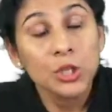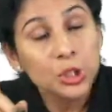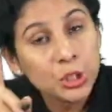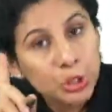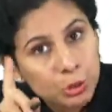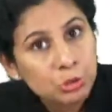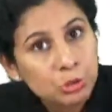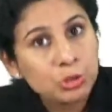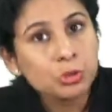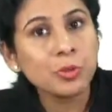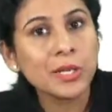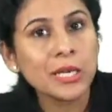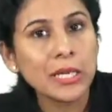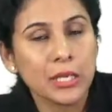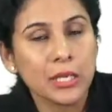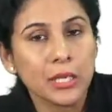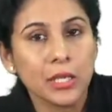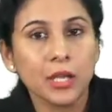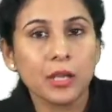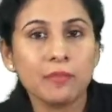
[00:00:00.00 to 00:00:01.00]

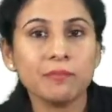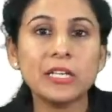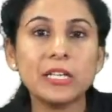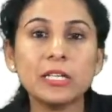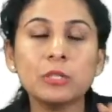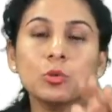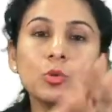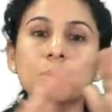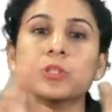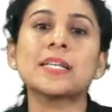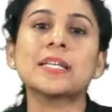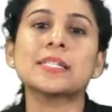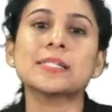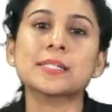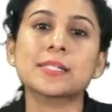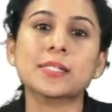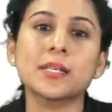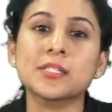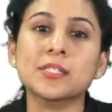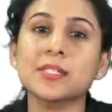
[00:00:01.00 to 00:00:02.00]
Usually, we do this
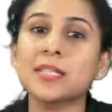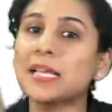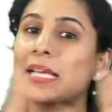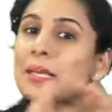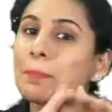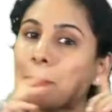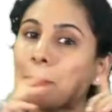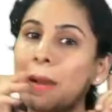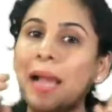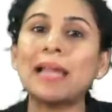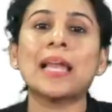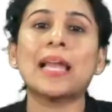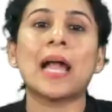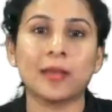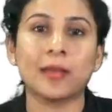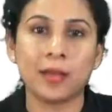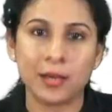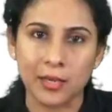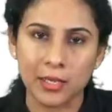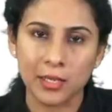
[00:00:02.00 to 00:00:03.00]
surgery
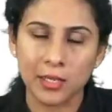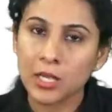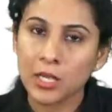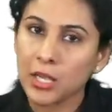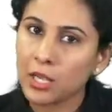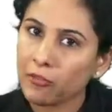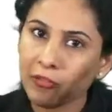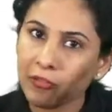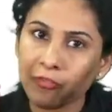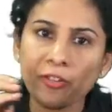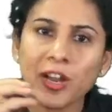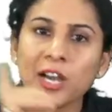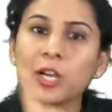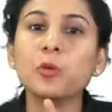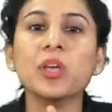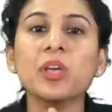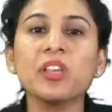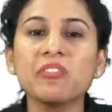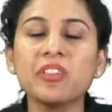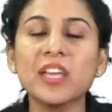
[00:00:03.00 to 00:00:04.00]
bilaterally. If we are
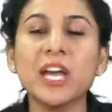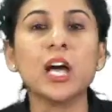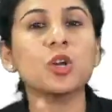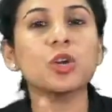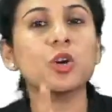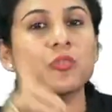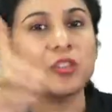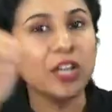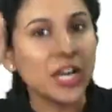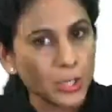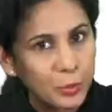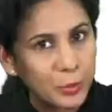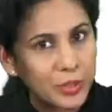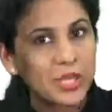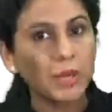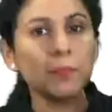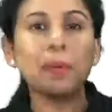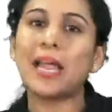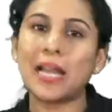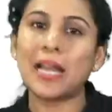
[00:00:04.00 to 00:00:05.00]
doing VRO, we are
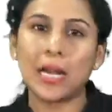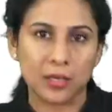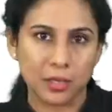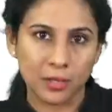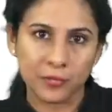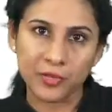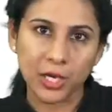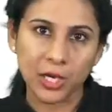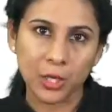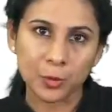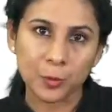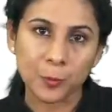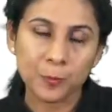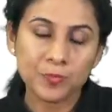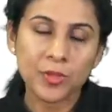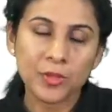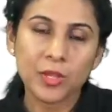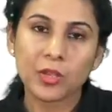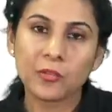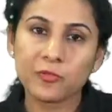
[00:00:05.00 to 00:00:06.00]
doing a bilateral VRO.
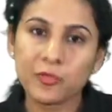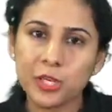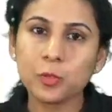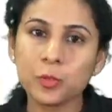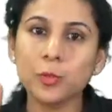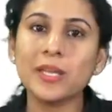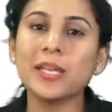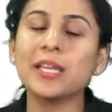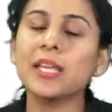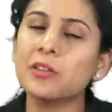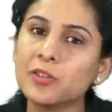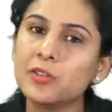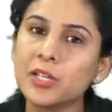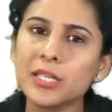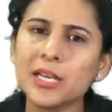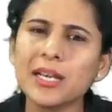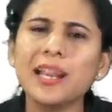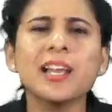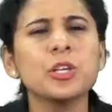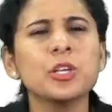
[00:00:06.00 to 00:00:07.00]
If we are doing
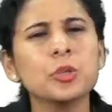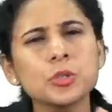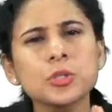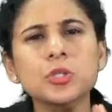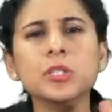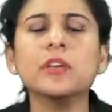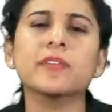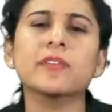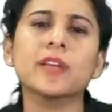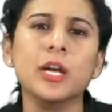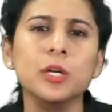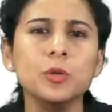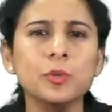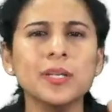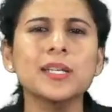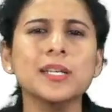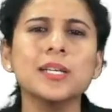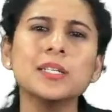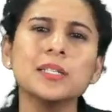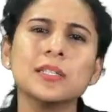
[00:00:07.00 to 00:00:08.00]
inverted L, usually we are
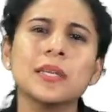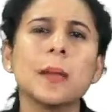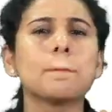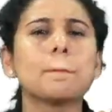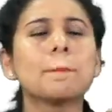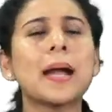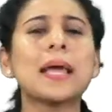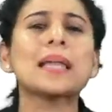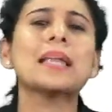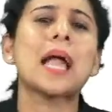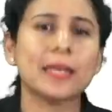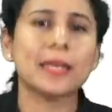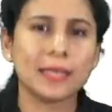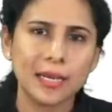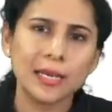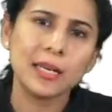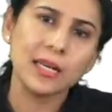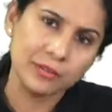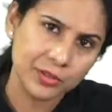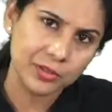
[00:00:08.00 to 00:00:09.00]
doing a
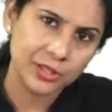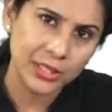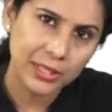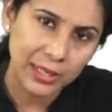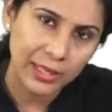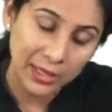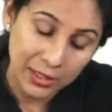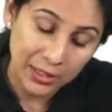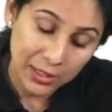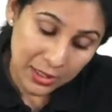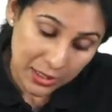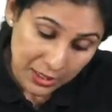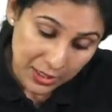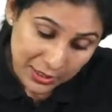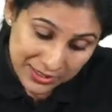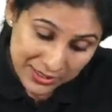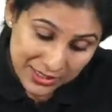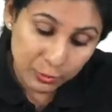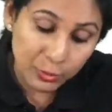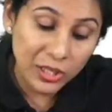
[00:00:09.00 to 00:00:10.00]
bilateral inverted L.
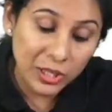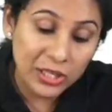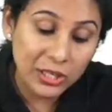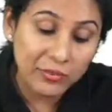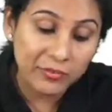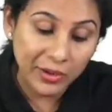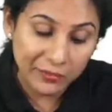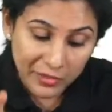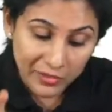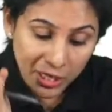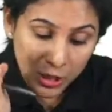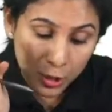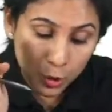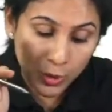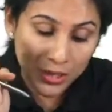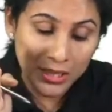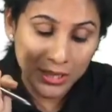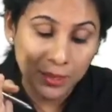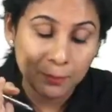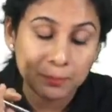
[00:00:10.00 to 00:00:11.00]
Similarly, when we are
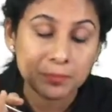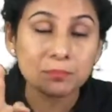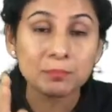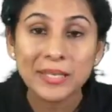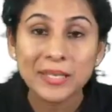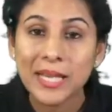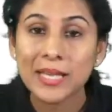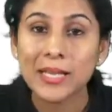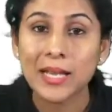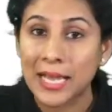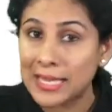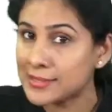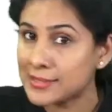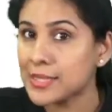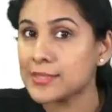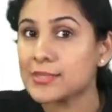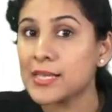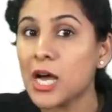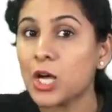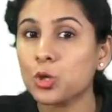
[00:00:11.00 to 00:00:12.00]
doing a
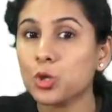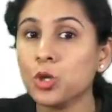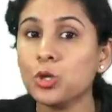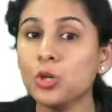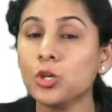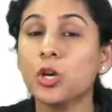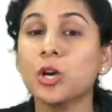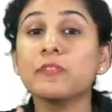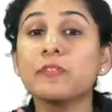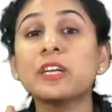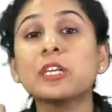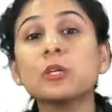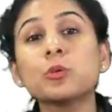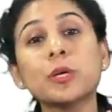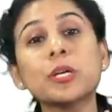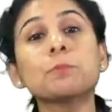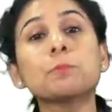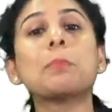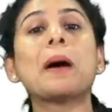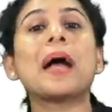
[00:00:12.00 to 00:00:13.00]
SSRO, we
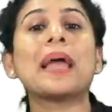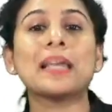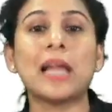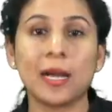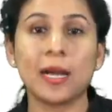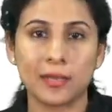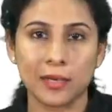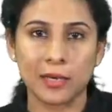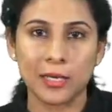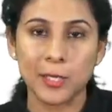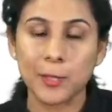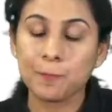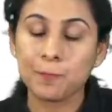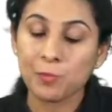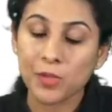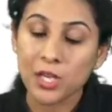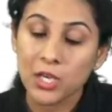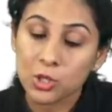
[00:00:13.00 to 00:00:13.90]
do it bilaterally.